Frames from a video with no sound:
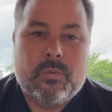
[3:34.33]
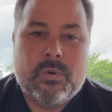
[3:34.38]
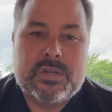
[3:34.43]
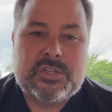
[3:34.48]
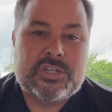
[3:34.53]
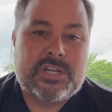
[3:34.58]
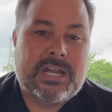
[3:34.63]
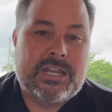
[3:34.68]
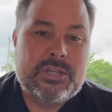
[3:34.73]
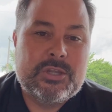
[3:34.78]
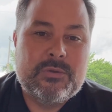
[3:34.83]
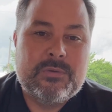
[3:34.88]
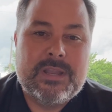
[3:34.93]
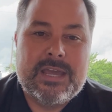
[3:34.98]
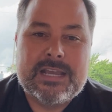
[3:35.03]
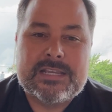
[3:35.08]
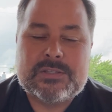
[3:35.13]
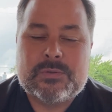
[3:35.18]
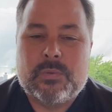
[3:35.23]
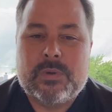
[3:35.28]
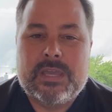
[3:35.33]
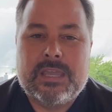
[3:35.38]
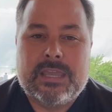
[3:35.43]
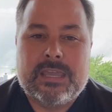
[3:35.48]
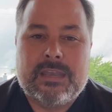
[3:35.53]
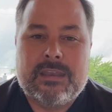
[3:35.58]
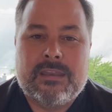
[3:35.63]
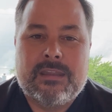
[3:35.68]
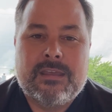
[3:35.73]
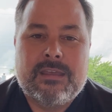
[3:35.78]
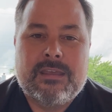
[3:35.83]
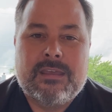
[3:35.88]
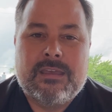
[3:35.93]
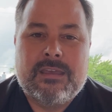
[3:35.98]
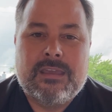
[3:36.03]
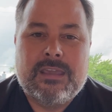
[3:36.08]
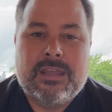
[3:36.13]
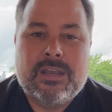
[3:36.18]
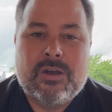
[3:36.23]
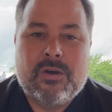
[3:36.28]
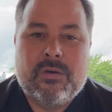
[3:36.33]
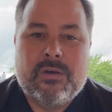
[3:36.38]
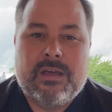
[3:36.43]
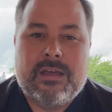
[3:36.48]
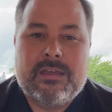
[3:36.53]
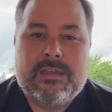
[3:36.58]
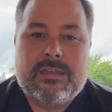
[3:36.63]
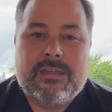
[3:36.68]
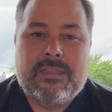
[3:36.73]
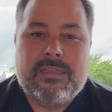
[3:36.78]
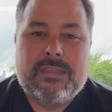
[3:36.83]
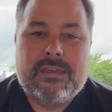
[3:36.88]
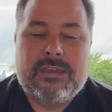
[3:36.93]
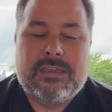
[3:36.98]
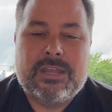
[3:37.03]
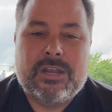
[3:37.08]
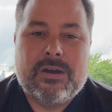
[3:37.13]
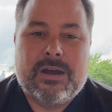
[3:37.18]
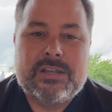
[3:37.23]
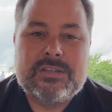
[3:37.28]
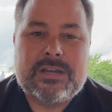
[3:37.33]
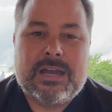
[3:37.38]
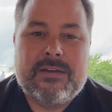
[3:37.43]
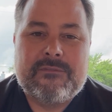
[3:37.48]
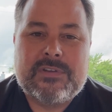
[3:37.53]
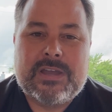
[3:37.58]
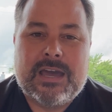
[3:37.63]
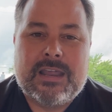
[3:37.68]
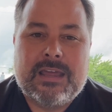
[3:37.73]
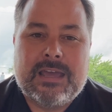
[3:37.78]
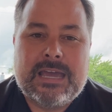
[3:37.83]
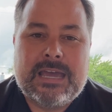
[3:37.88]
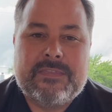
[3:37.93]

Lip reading: should I do next week? And I've kind of